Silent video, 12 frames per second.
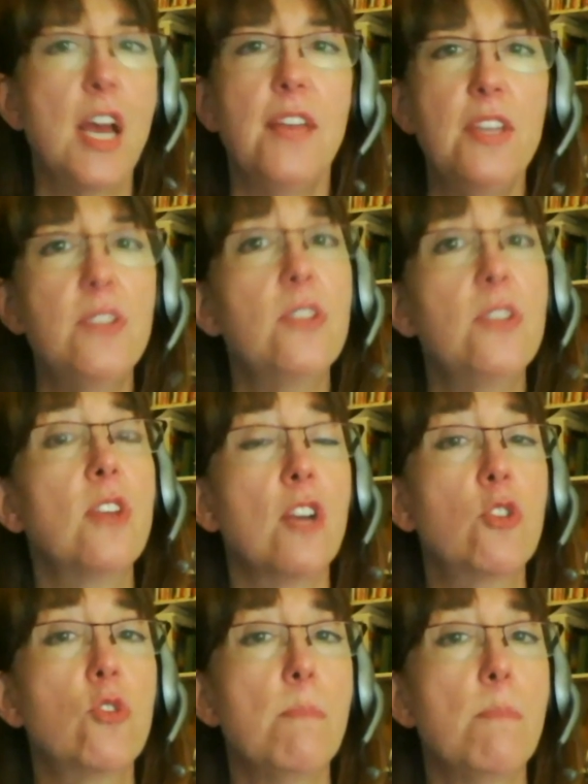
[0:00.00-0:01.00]
this is a
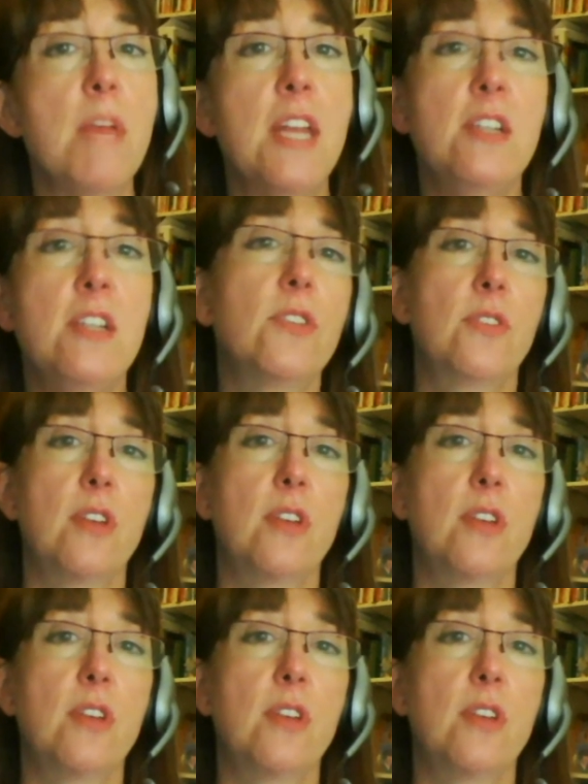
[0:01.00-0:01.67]
tremendous